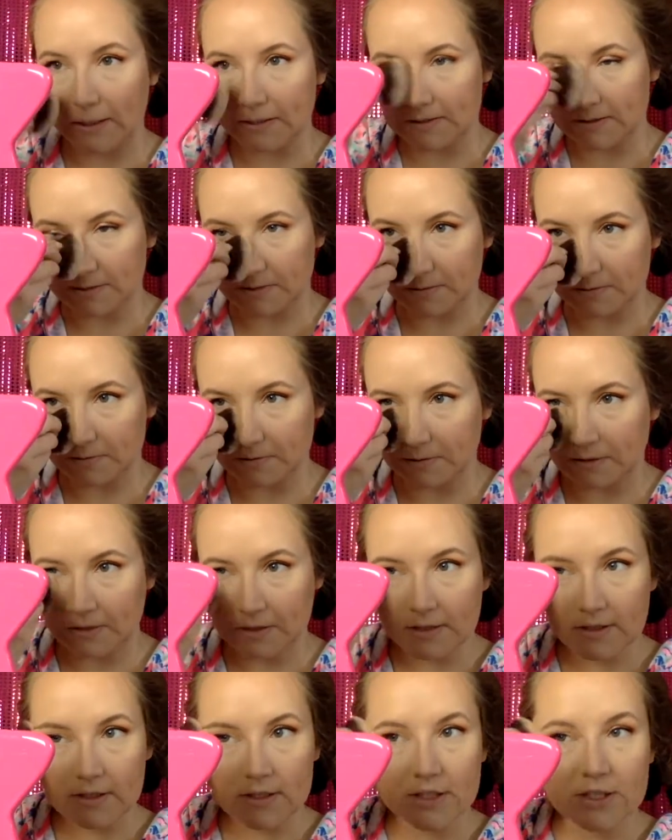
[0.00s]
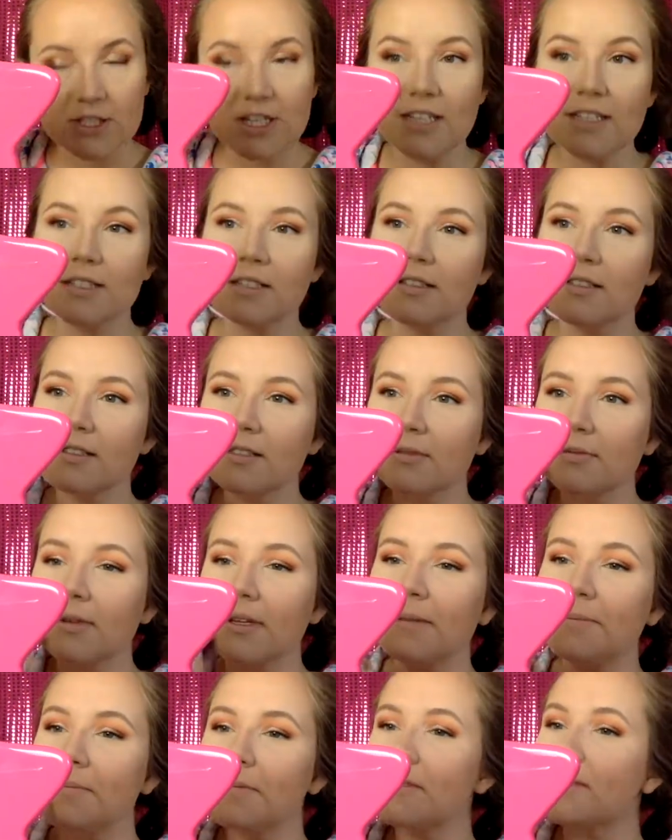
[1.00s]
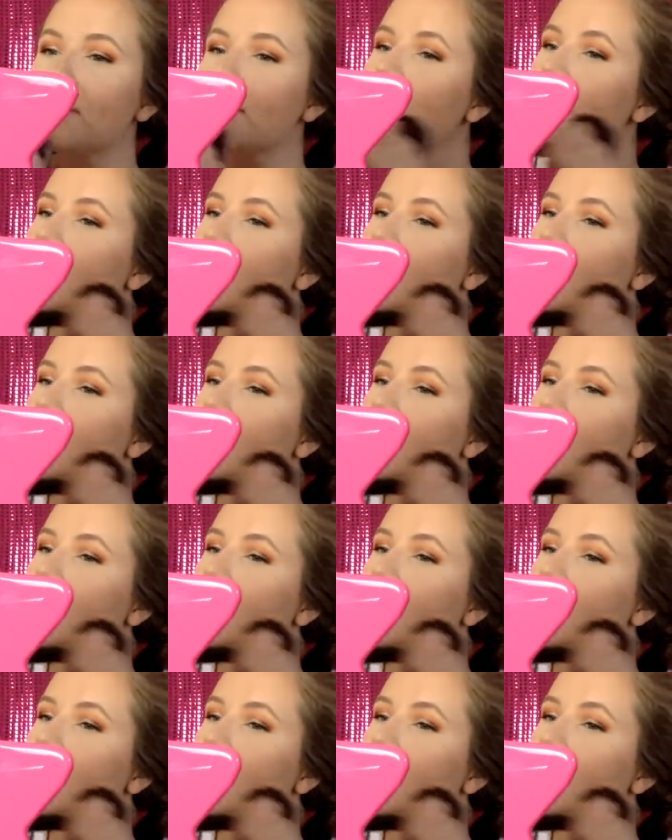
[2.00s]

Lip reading: just do gentle sweeps,